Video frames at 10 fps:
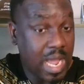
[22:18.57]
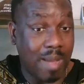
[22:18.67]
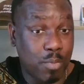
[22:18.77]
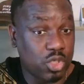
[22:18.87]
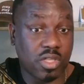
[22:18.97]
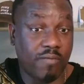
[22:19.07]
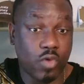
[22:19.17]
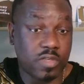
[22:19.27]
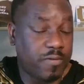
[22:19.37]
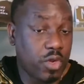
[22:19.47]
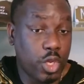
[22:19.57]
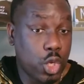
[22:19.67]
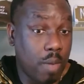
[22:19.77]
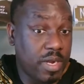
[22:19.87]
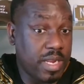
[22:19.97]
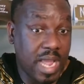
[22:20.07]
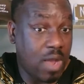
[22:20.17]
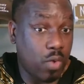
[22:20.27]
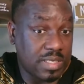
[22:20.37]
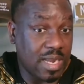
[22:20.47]
And most of those fluid in your body are
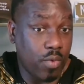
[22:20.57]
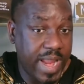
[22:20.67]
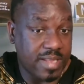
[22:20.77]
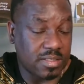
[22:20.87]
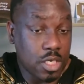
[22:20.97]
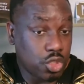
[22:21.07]
water weight.